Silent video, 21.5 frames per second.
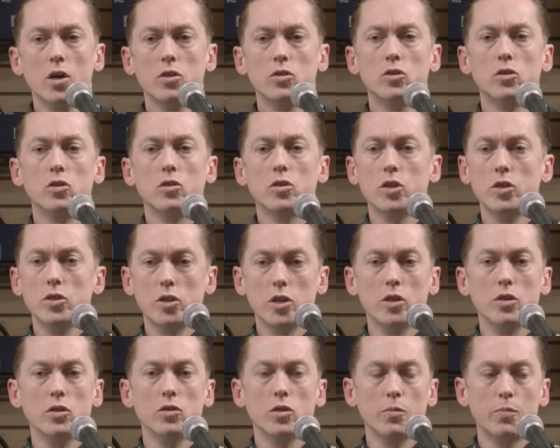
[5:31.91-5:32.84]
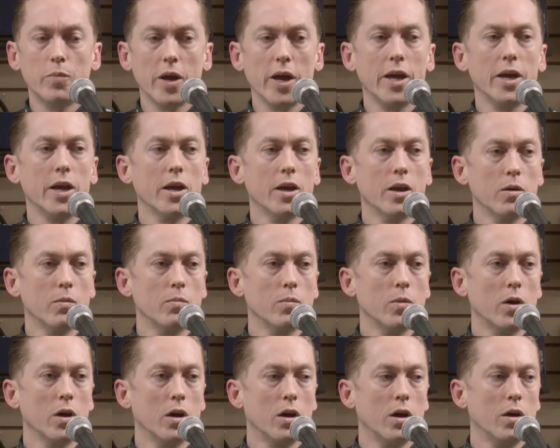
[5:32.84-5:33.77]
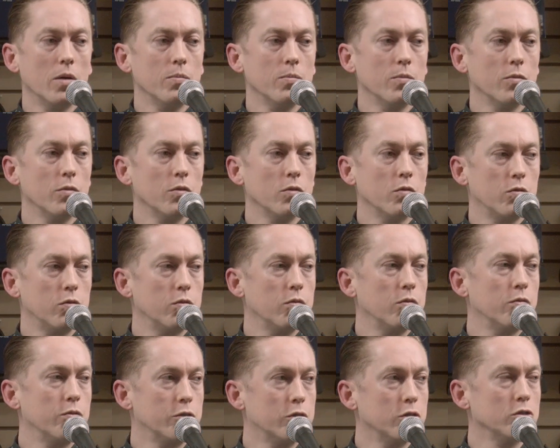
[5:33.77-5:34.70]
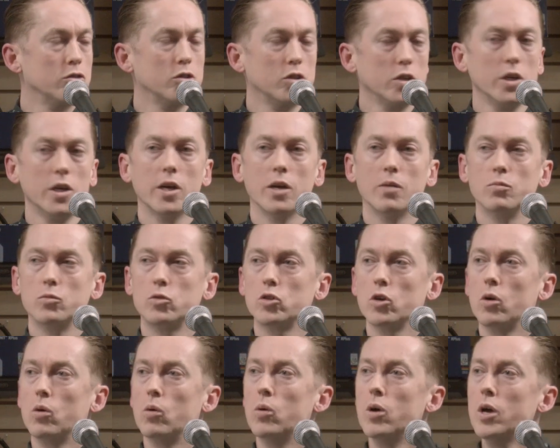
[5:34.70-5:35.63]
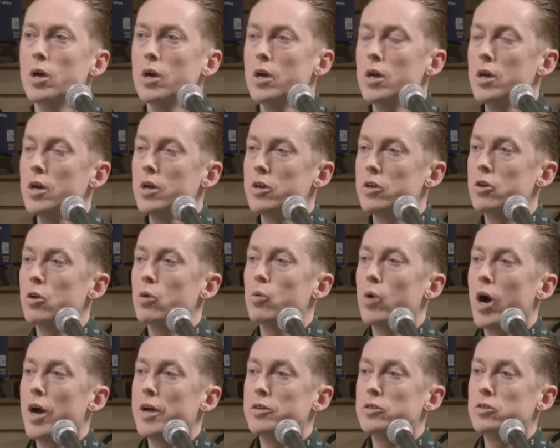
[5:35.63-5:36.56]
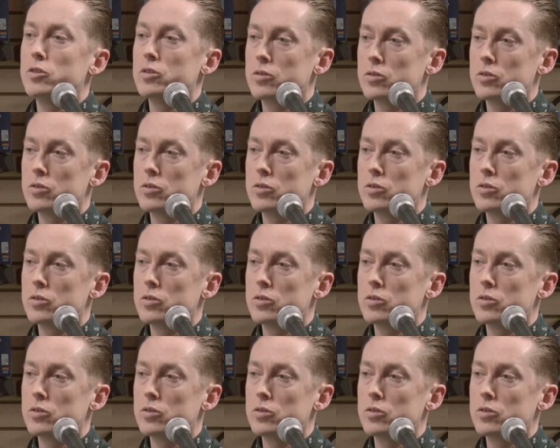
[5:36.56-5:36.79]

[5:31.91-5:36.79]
to continue to pay him, to see him. So, you know, I